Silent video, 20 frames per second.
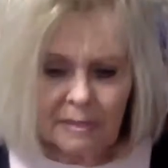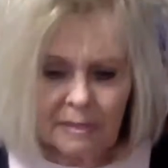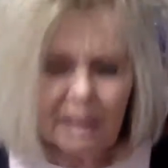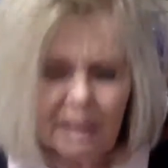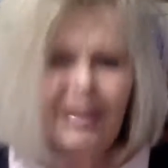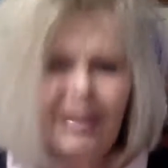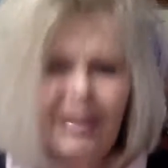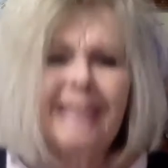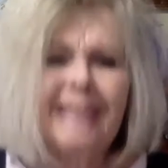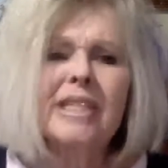
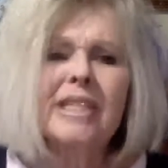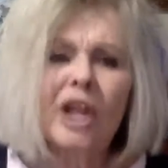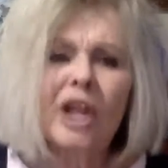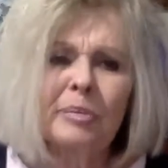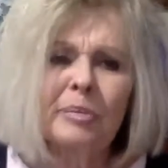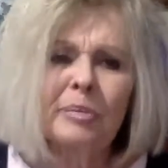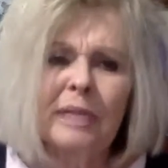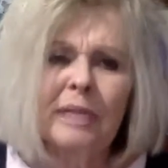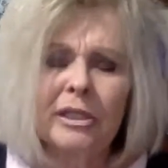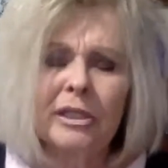That's called
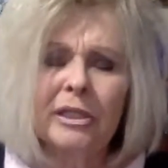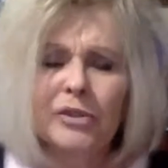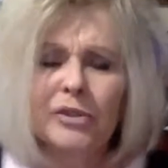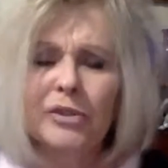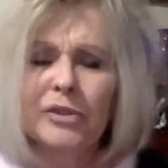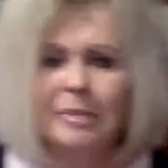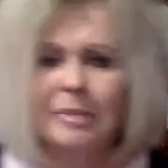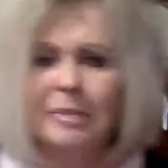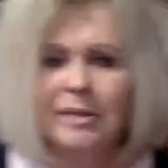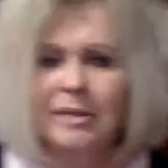being
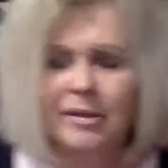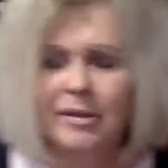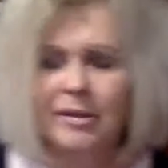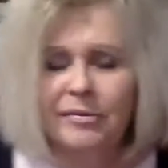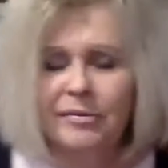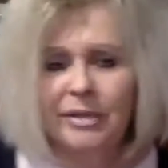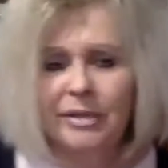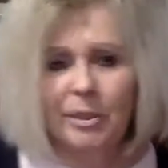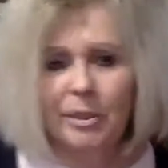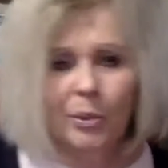trapped in the
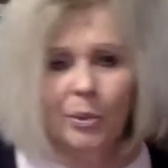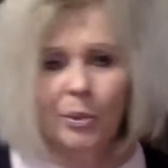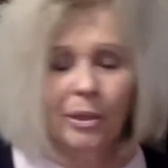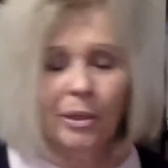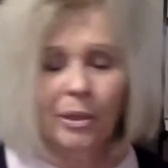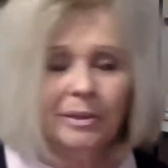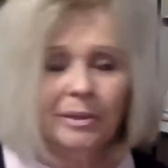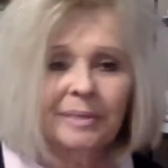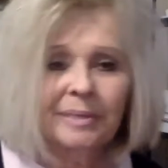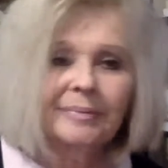3D
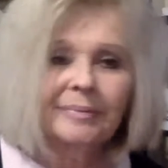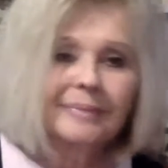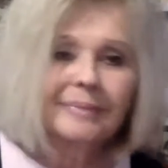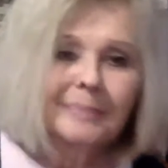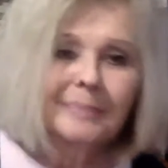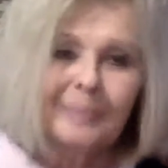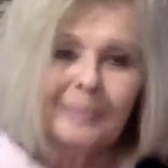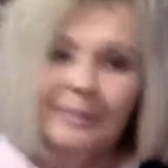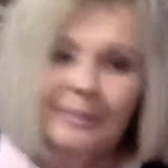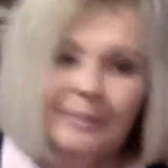world.
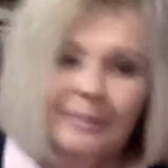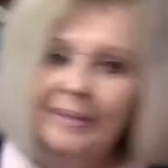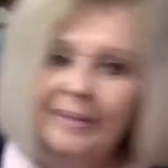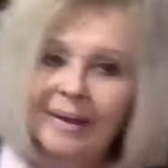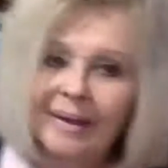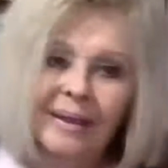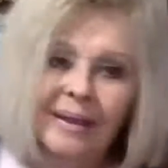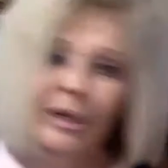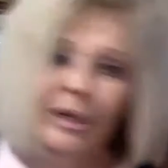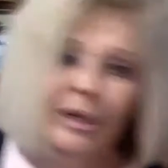
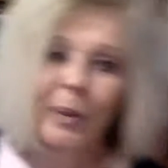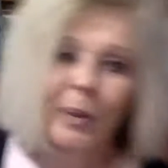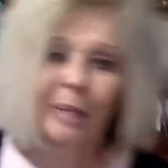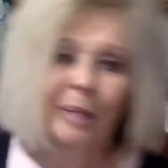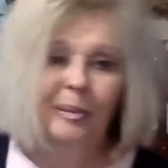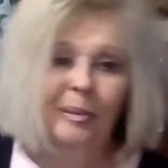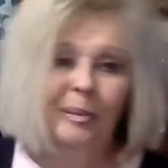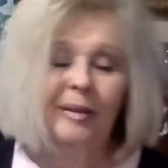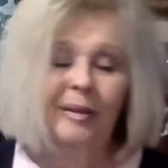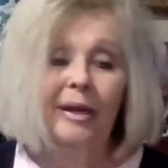You don't want to
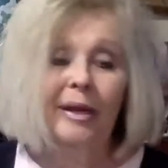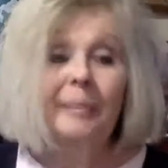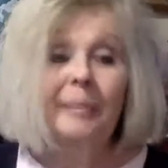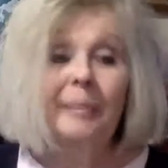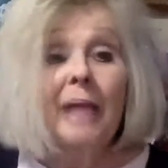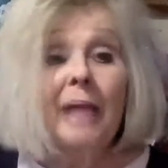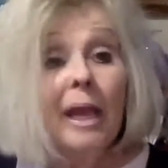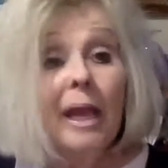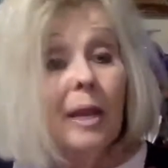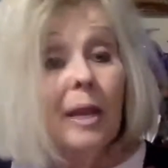be there.
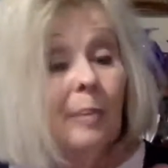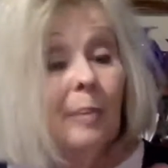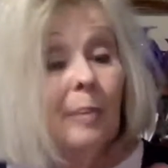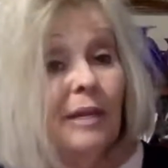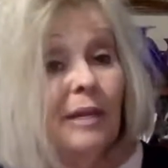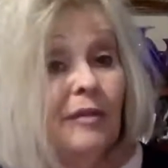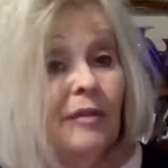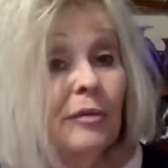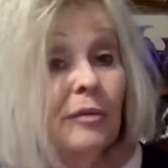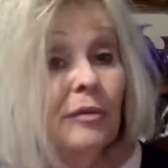But
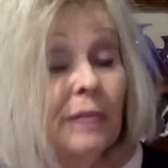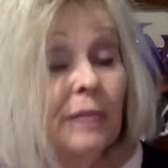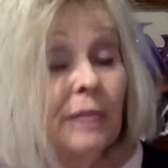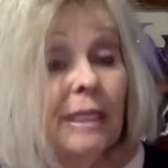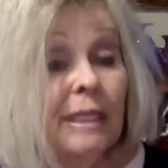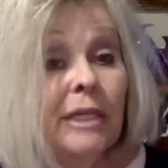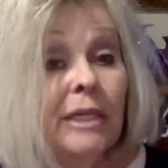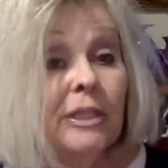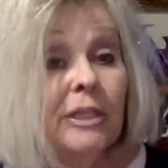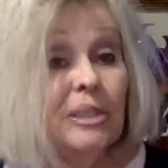if you really
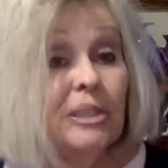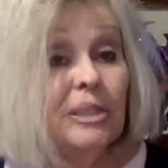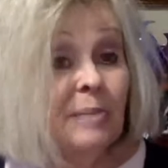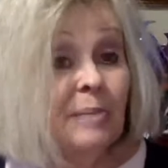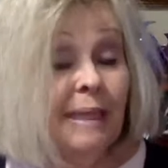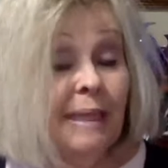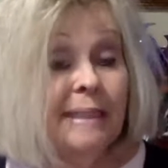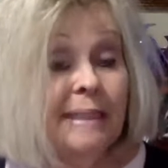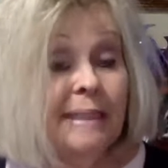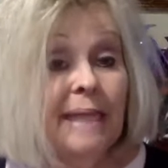learn to
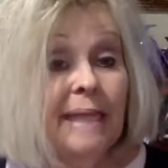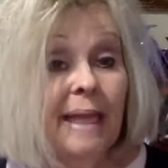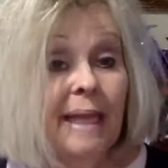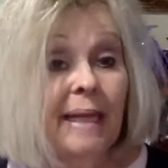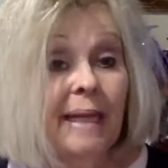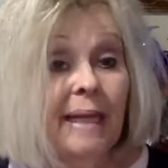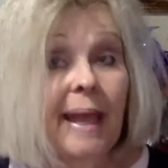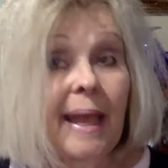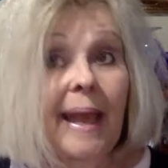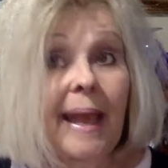meditate
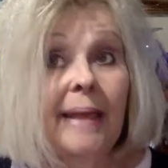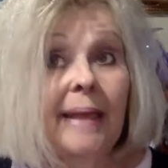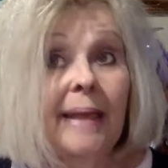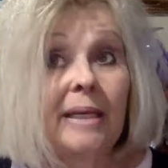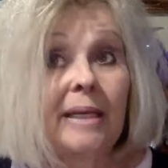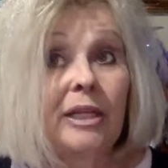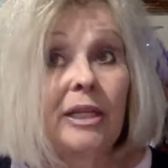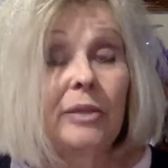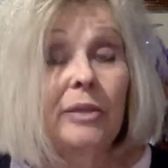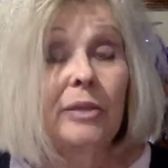and
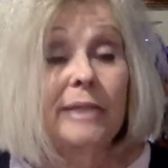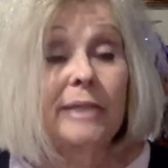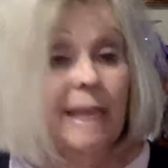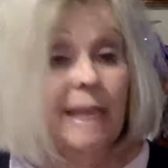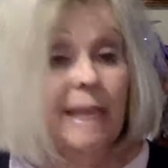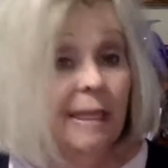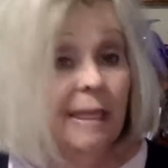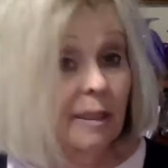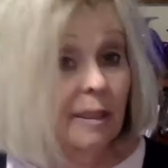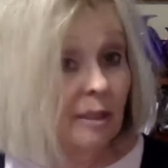you take
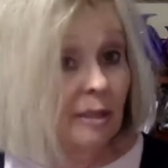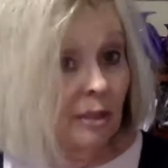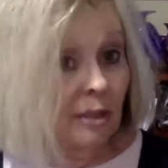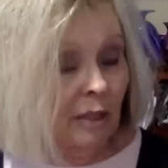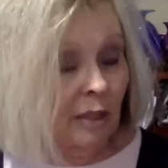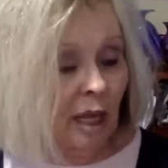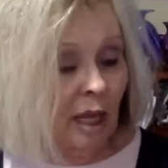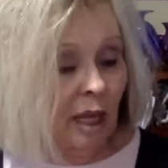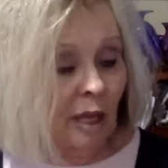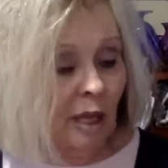an
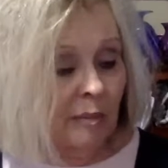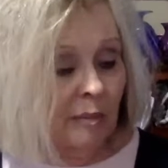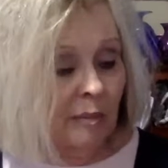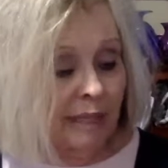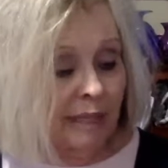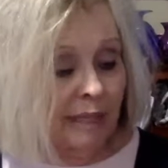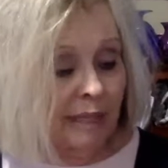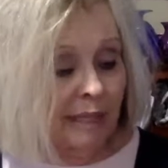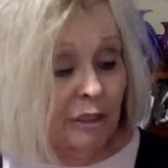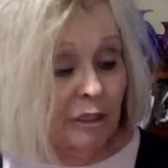
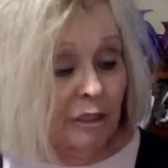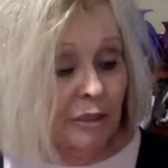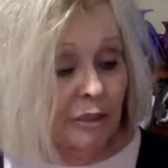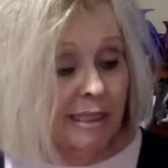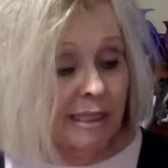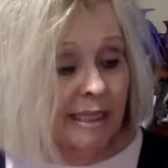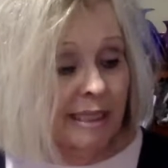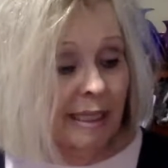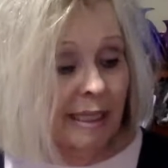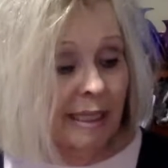interest
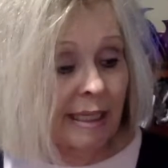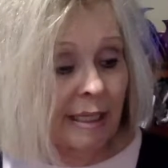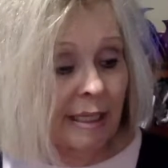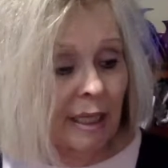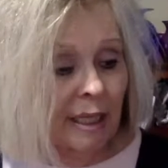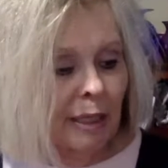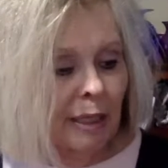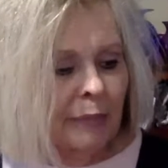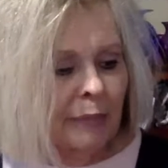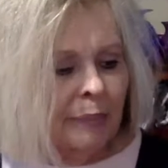in it,
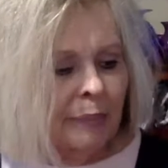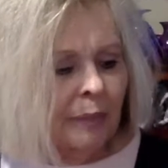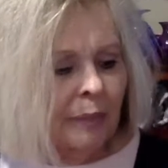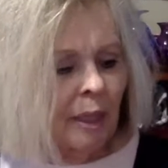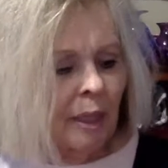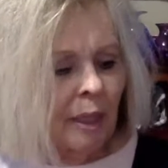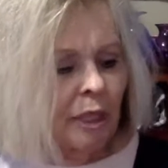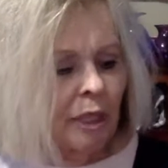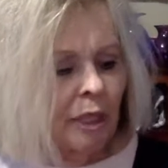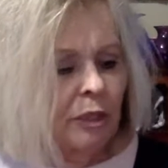
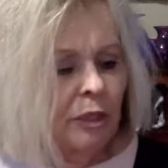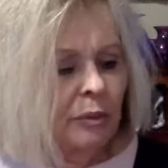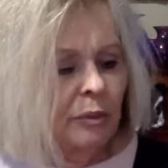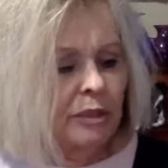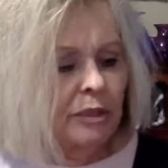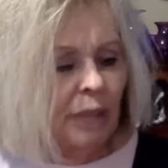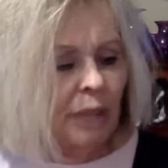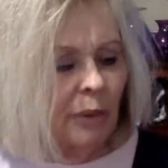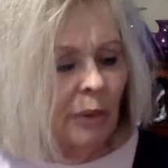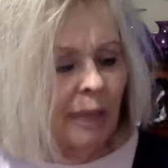you
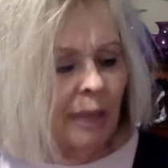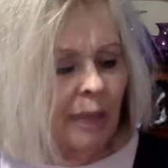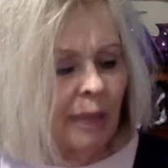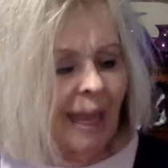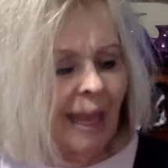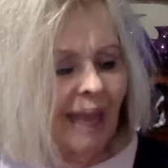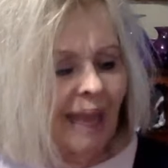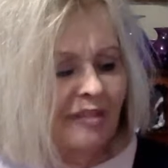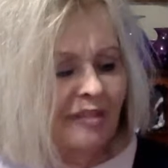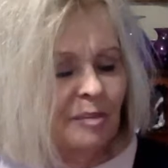don't
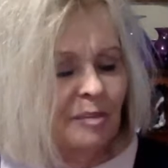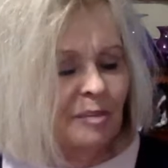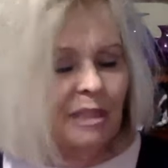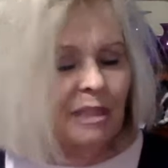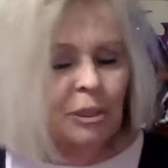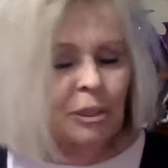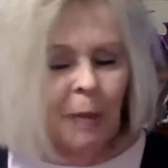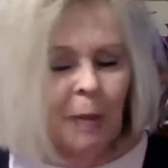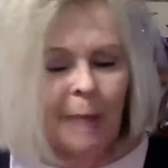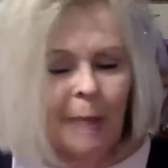have to be
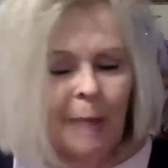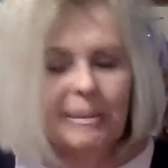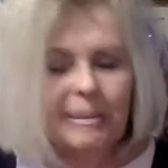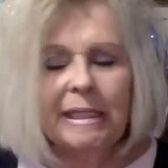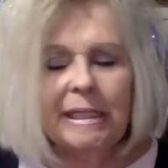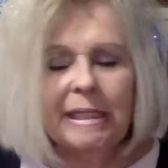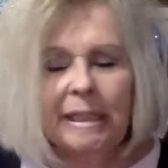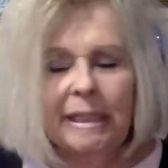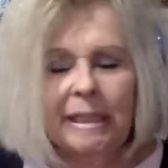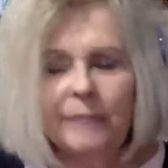trapped
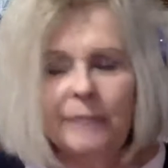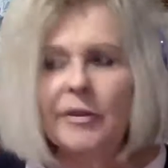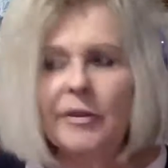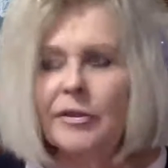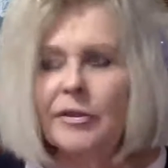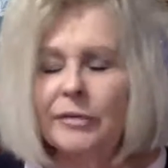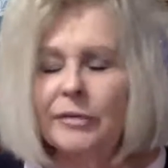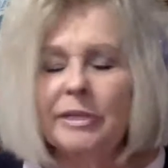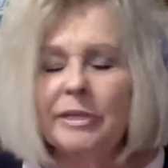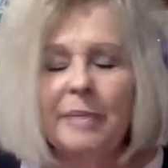in the
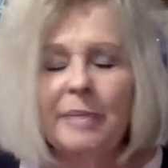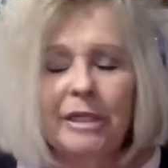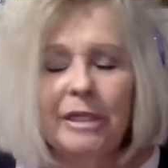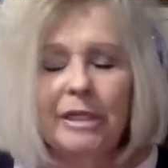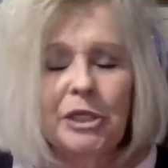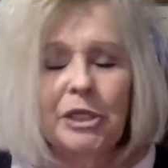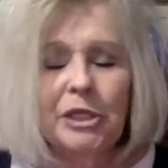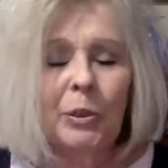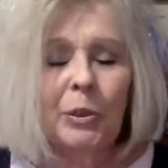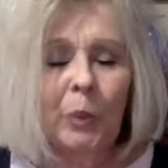
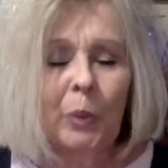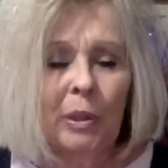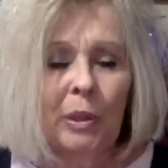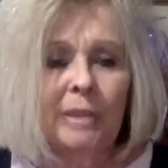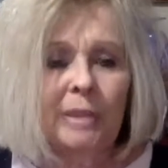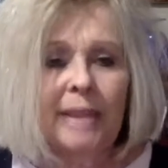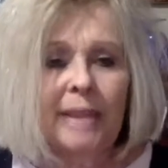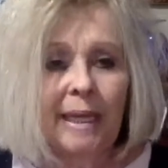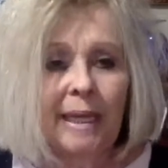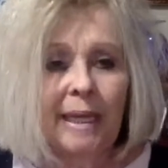three-dimensional world
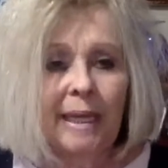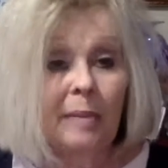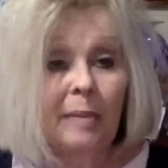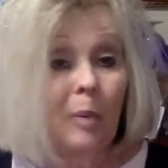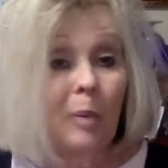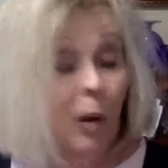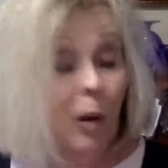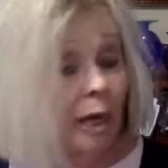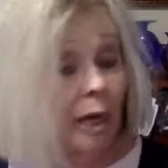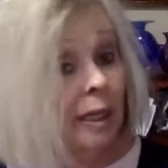
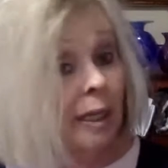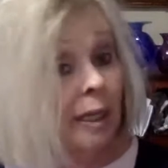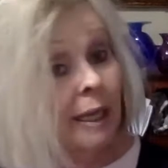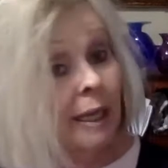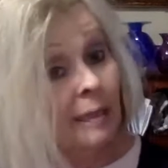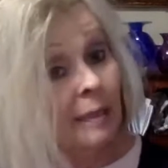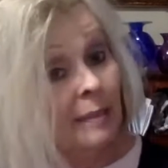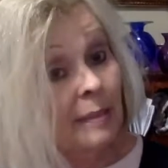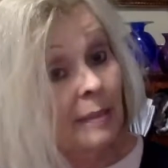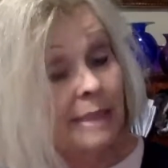anymore. And
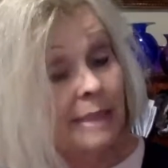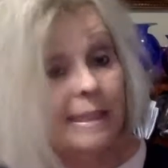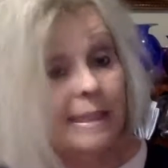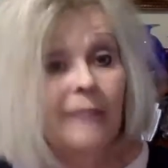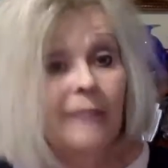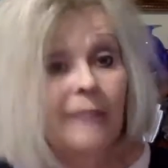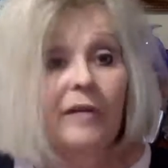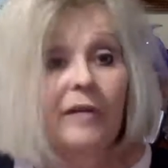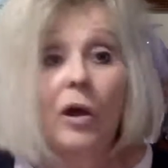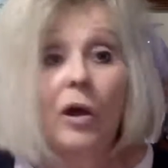it makes life
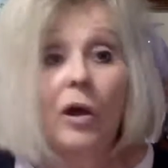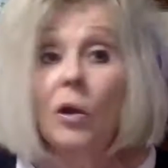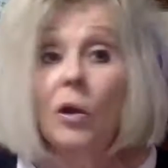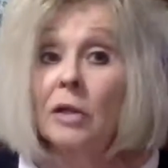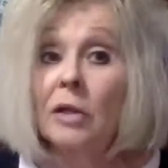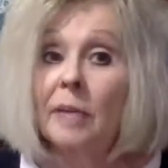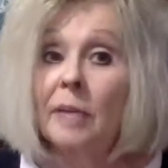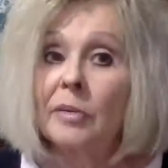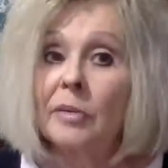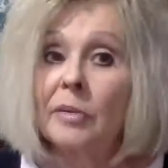a whole
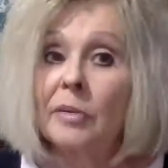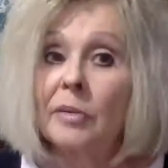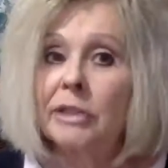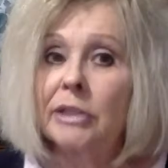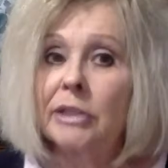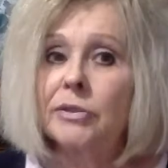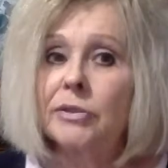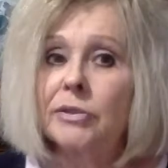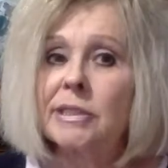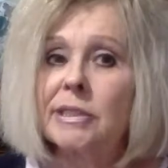lot more
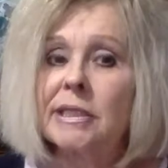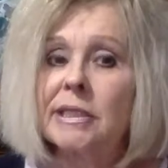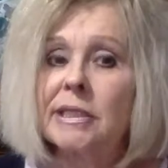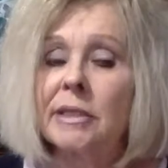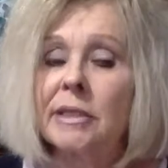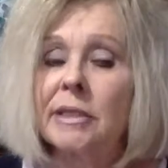interesting.